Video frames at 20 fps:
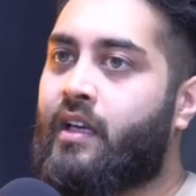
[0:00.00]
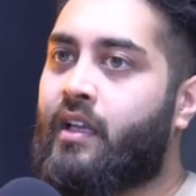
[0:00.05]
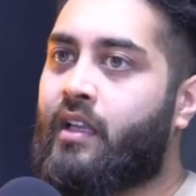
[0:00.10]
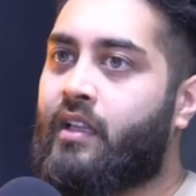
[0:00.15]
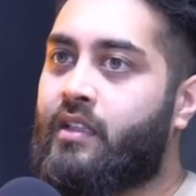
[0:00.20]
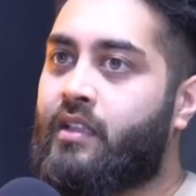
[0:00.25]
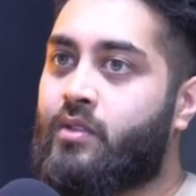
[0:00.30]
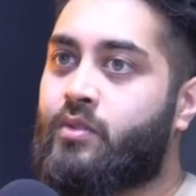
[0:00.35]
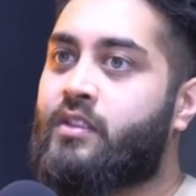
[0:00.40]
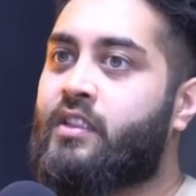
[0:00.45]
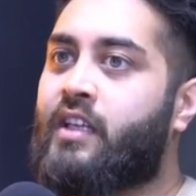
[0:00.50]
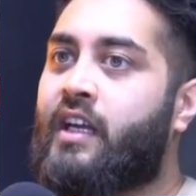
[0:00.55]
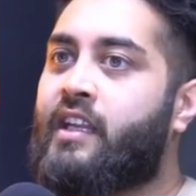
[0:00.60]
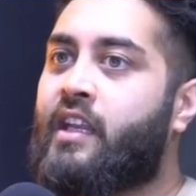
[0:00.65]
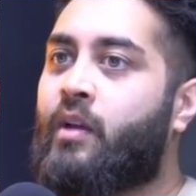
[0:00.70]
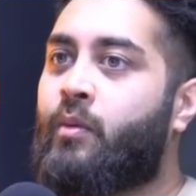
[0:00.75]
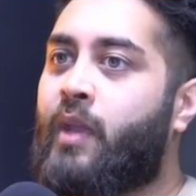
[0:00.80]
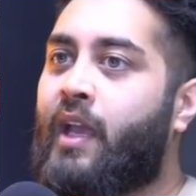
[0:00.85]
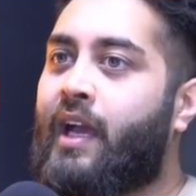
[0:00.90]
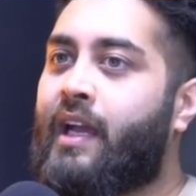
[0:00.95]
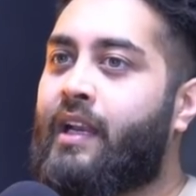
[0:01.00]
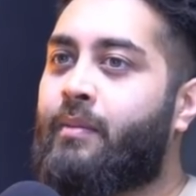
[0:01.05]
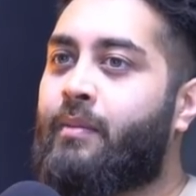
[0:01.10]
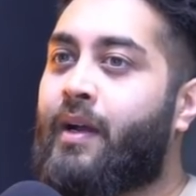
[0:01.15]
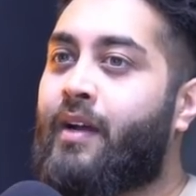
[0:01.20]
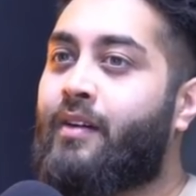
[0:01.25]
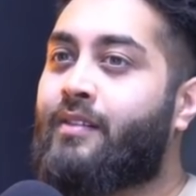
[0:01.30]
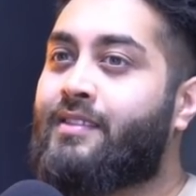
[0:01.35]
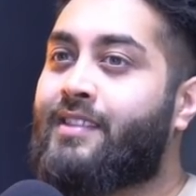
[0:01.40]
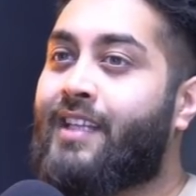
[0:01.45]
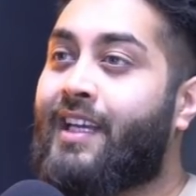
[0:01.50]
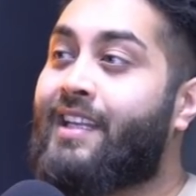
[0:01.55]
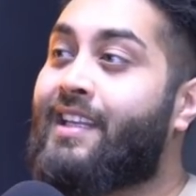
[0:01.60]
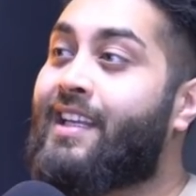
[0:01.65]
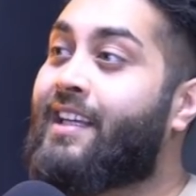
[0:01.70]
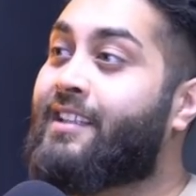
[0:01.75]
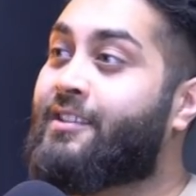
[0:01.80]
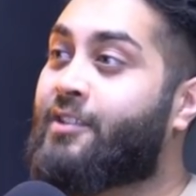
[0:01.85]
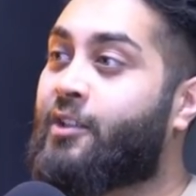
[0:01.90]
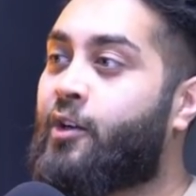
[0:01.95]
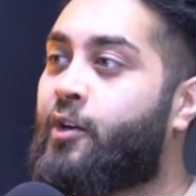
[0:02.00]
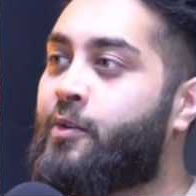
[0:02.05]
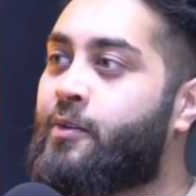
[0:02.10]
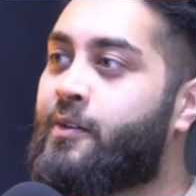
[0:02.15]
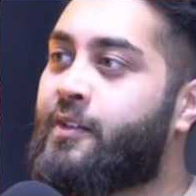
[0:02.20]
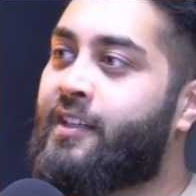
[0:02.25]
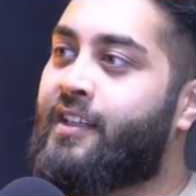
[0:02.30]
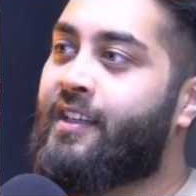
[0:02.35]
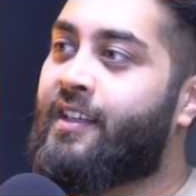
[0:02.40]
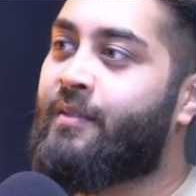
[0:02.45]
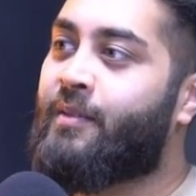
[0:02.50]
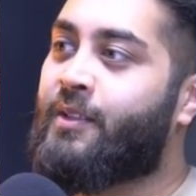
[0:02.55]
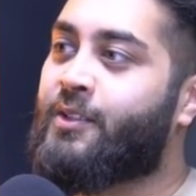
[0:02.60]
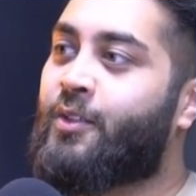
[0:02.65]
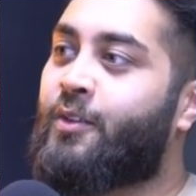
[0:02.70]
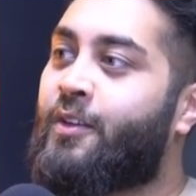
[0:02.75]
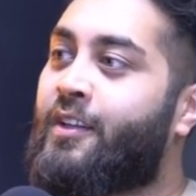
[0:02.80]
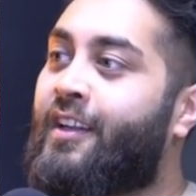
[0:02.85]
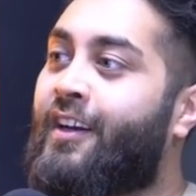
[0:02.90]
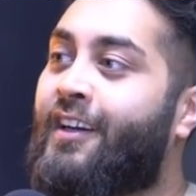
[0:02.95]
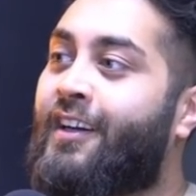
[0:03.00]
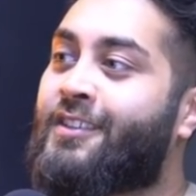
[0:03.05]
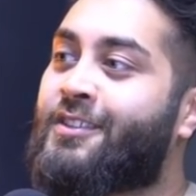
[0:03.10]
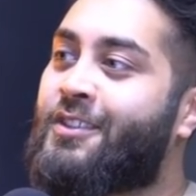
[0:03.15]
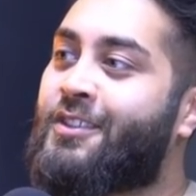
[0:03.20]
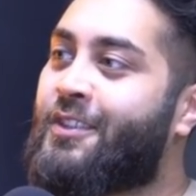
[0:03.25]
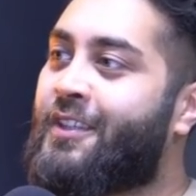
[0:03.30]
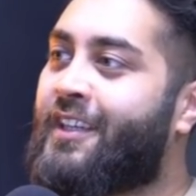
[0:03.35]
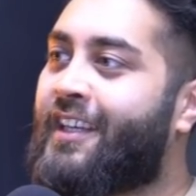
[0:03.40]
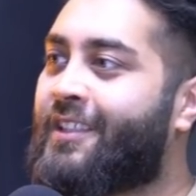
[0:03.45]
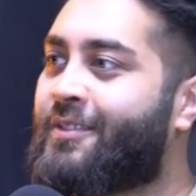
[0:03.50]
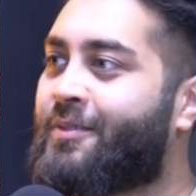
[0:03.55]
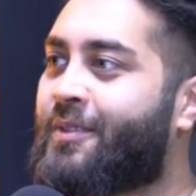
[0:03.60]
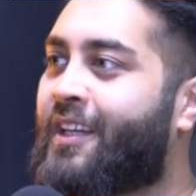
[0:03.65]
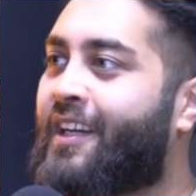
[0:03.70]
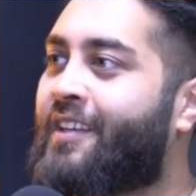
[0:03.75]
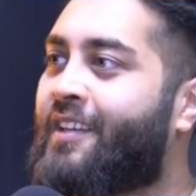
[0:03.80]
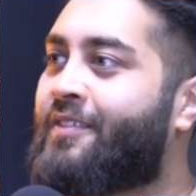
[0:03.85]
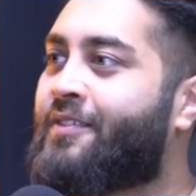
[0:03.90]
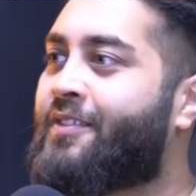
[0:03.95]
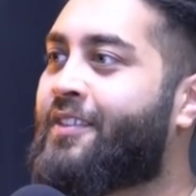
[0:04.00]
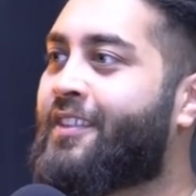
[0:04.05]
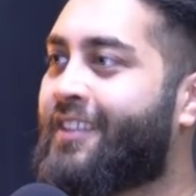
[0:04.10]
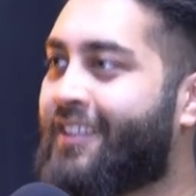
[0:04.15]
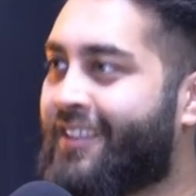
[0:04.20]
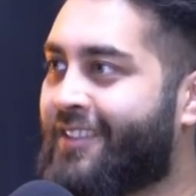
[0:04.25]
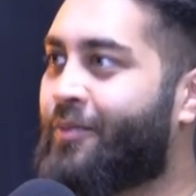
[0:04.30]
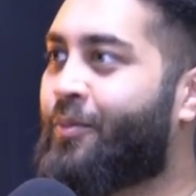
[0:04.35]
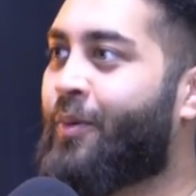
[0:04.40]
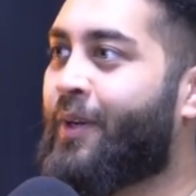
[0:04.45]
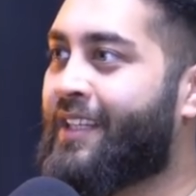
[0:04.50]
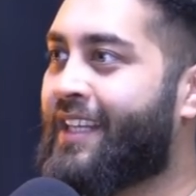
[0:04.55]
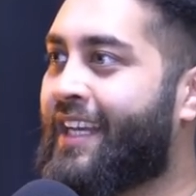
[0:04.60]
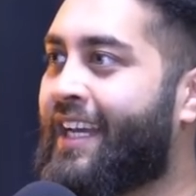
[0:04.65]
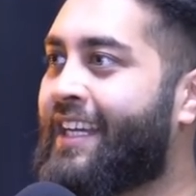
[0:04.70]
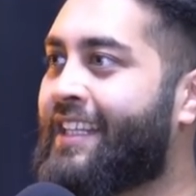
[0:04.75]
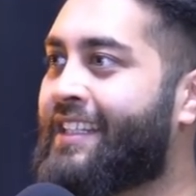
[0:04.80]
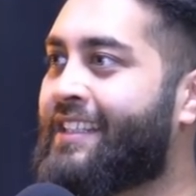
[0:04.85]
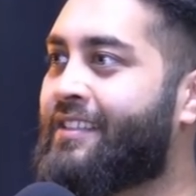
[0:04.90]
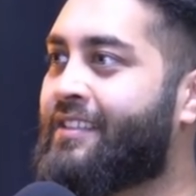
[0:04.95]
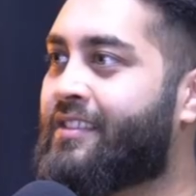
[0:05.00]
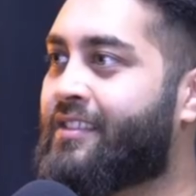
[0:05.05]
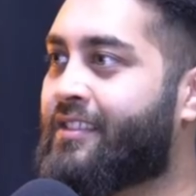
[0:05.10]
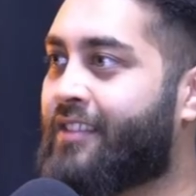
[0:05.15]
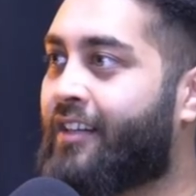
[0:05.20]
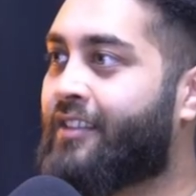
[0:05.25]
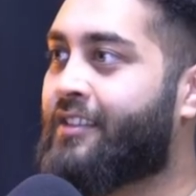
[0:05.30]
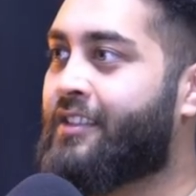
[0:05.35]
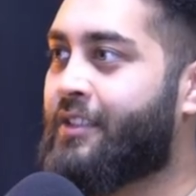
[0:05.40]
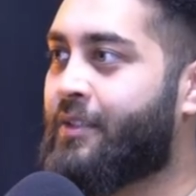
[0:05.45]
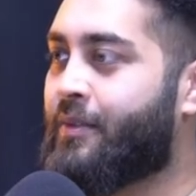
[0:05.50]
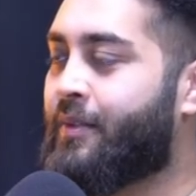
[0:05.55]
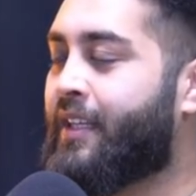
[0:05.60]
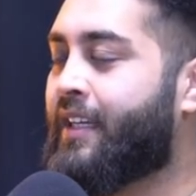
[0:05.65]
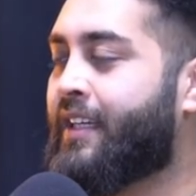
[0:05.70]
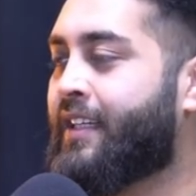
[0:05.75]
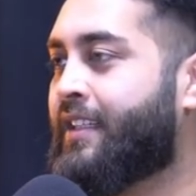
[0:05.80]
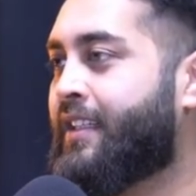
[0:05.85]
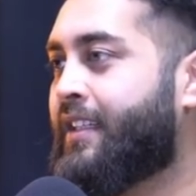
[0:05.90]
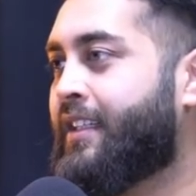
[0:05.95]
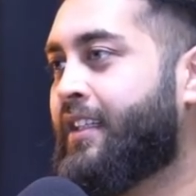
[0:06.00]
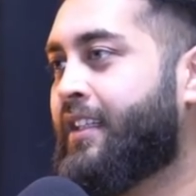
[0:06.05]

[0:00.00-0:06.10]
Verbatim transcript: it's like this was an idea we had about 10 years ago, but it's only last 2 years we kind of went ahead and started doing it.